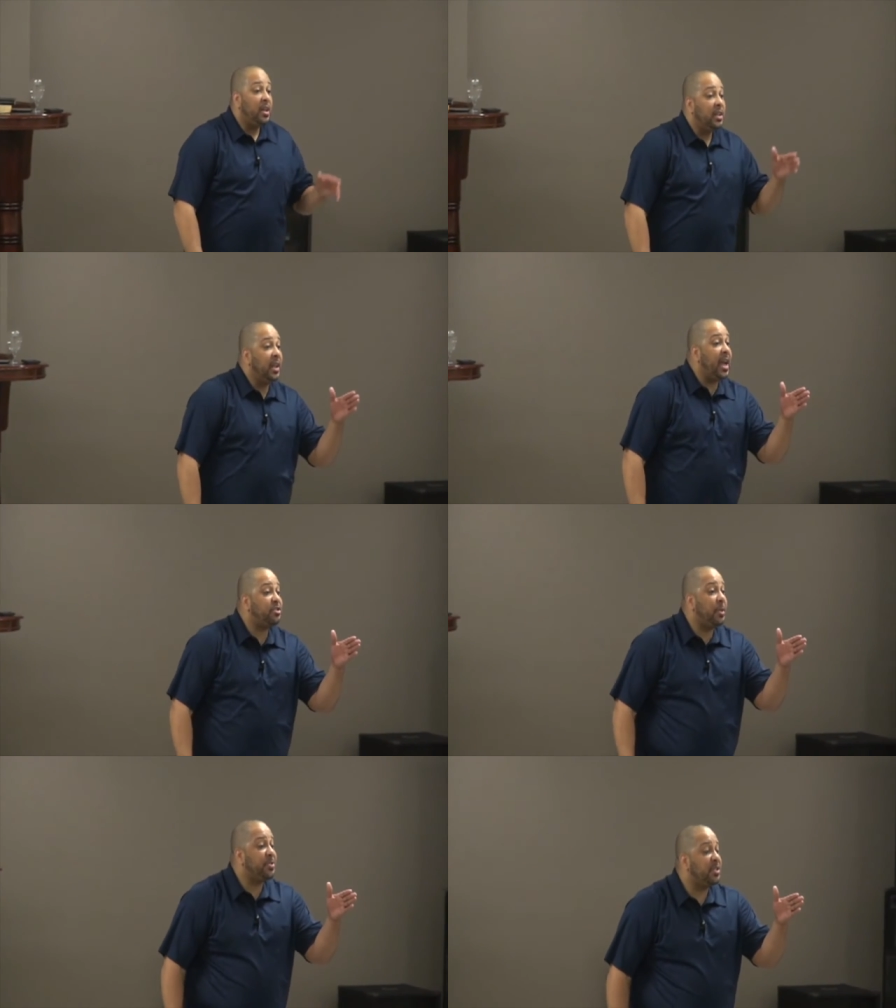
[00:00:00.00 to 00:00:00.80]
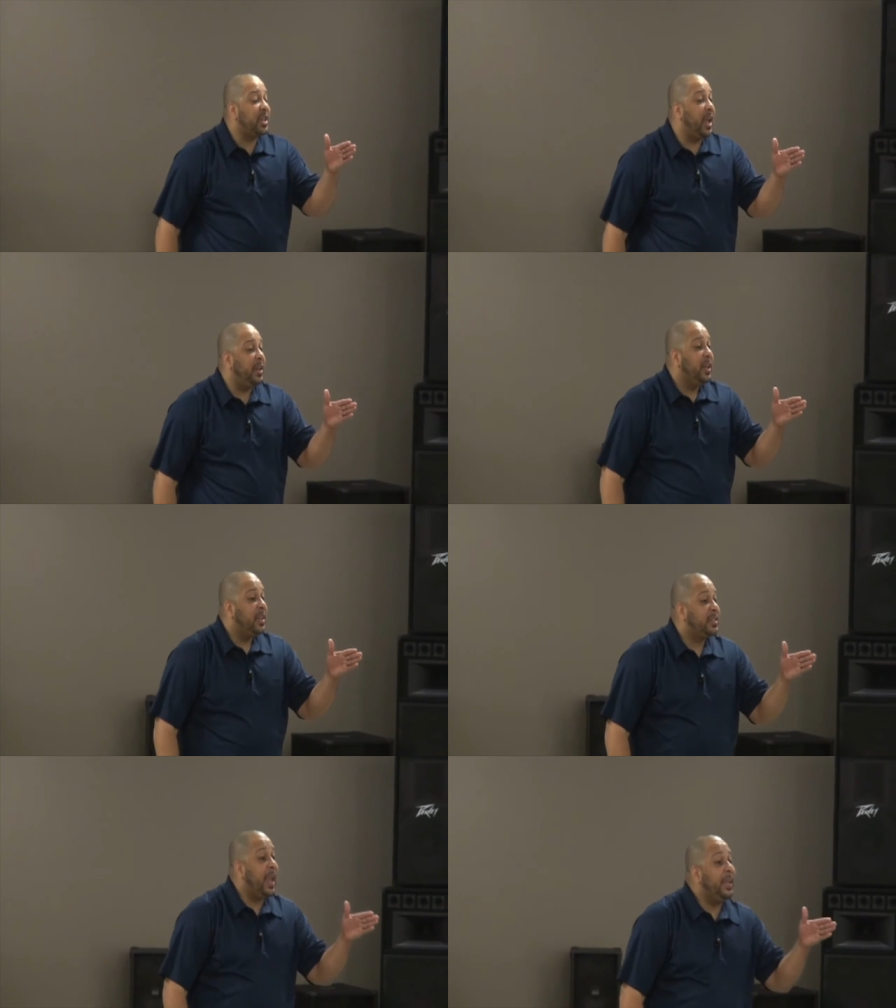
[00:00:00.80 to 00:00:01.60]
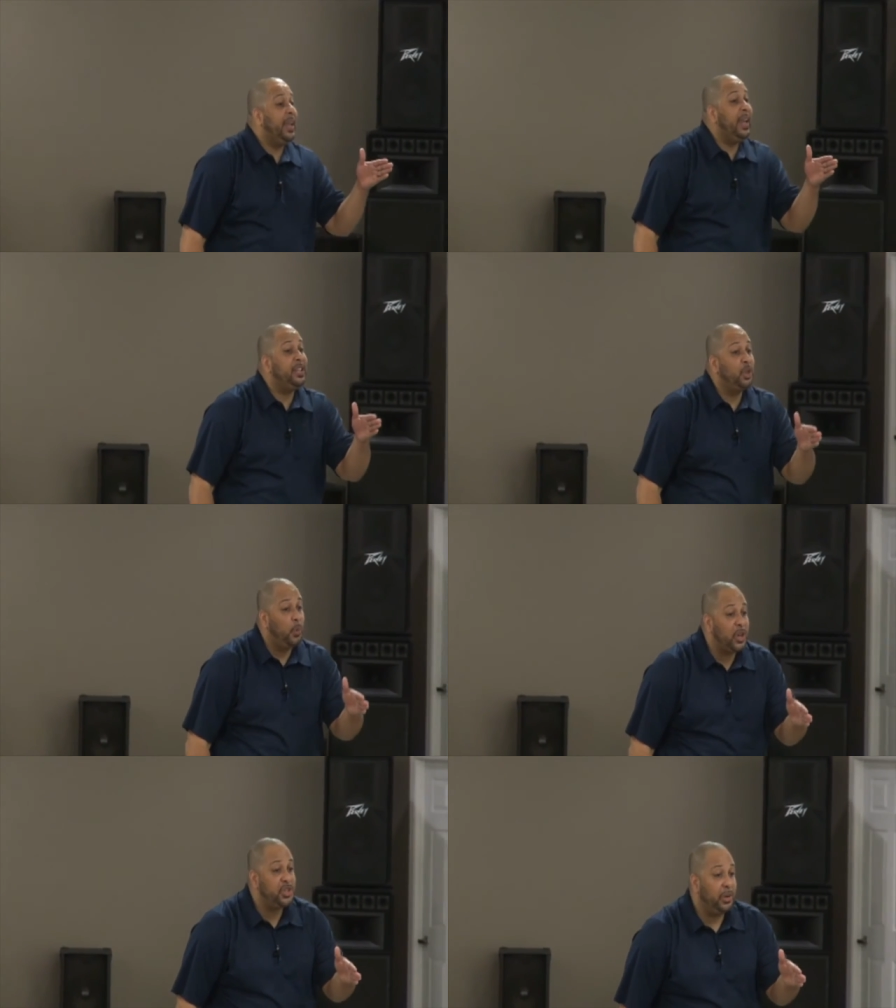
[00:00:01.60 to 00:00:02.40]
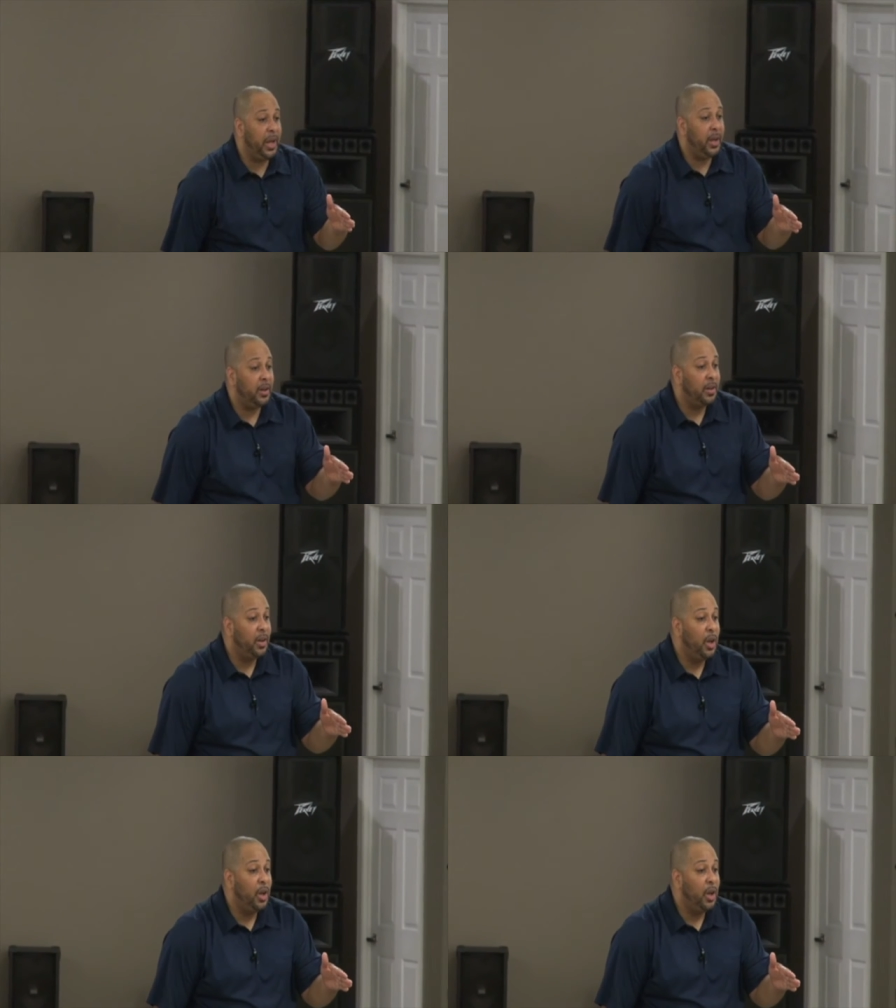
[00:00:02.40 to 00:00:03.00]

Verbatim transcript: The last scripture said, Take heed to what you hear.